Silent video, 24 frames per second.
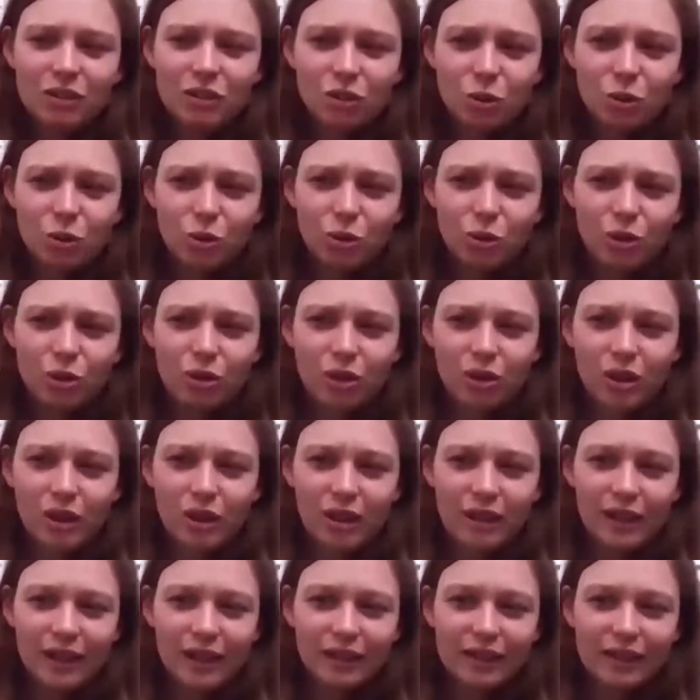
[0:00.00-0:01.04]

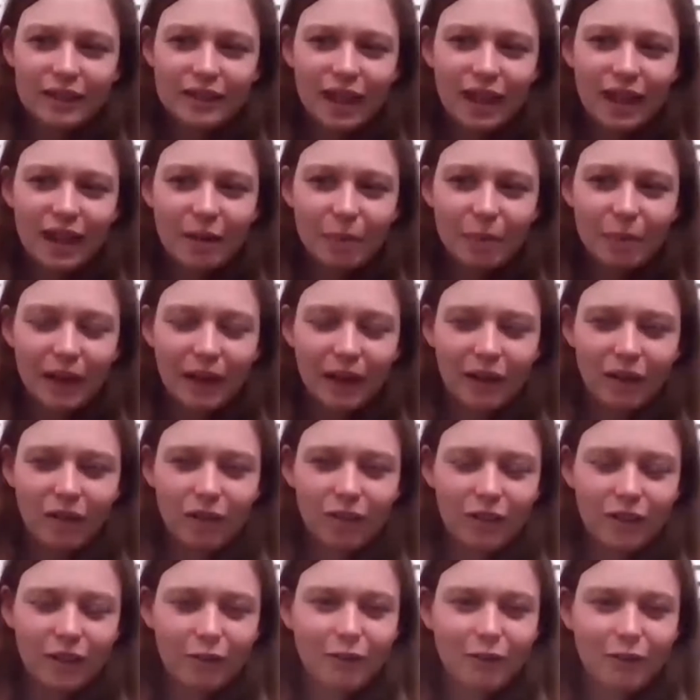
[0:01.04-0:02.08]
door and the side
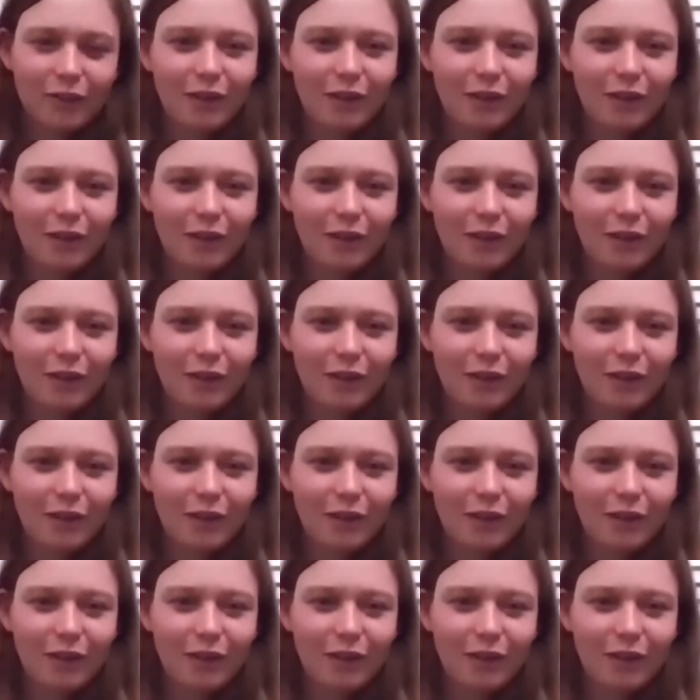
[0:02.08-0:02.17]
panel and the